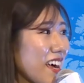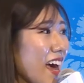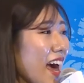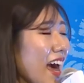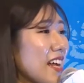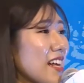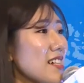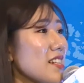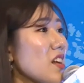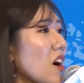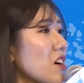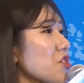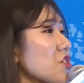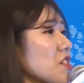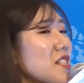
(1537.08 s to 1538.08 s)
and
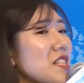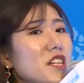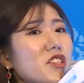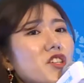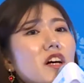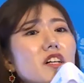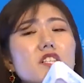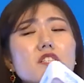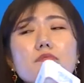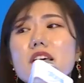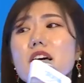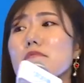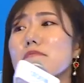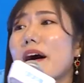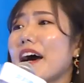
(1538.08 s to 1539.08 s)
not just teaching us to
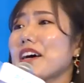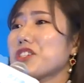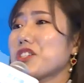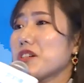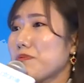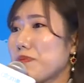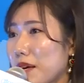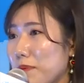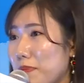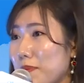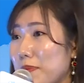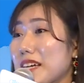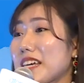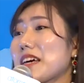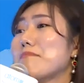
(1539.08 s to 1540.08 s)
become passionate people,
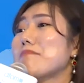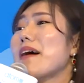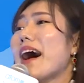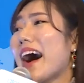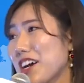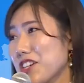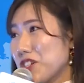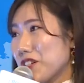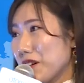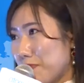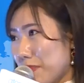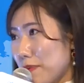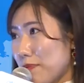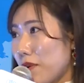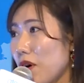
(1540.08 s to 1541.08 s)
but compassionate
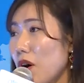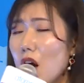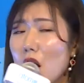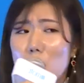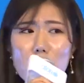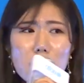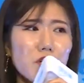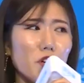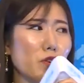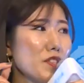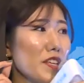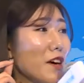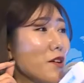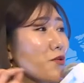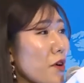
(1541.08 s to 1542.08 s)
people, which holds
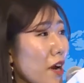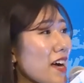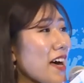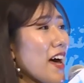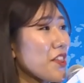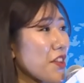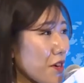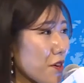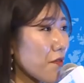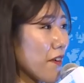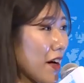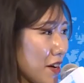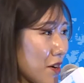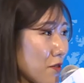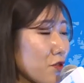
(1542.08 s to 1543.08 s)
a great ethical
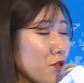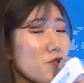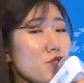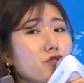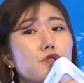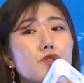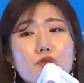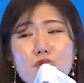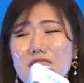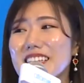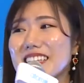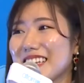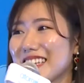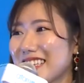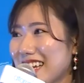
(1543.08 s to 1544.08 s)
value to truly
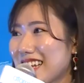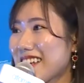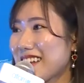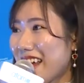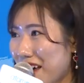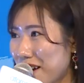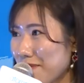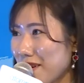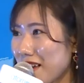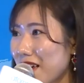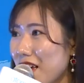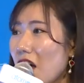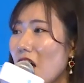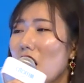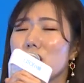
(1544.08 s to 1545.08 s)
succeed in Atomy.
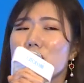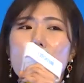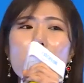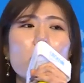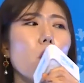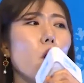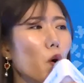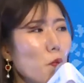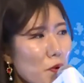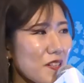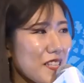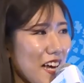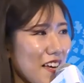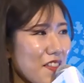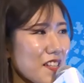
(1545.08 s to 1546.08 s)
So I hope you
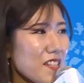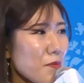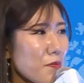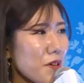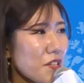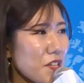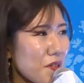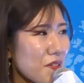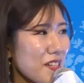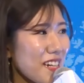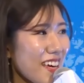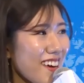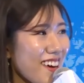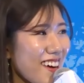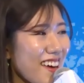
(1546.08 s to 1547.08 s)
take this
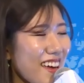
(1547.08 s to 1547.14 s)
opportunity